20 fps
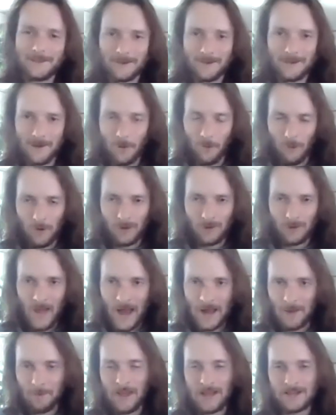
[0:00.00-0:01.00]
there weren't a
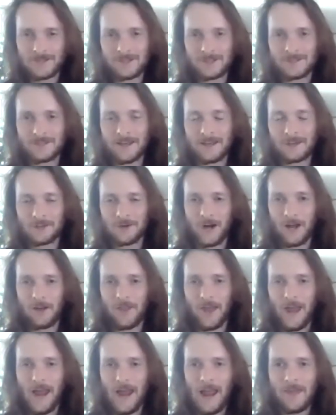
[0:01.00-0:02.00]
lot of patients in that trial
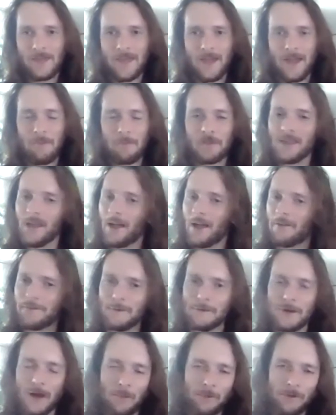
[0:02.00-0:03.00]
that had that, but yeah, if
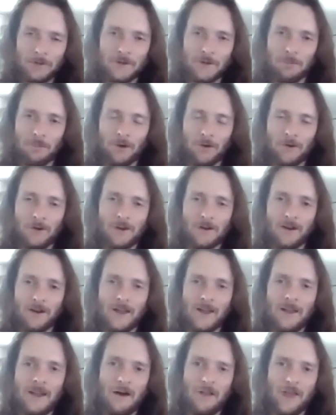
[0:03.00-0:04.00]
you doubled your
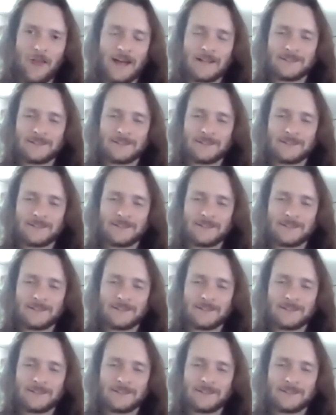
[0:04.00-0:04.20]
proteinuria, now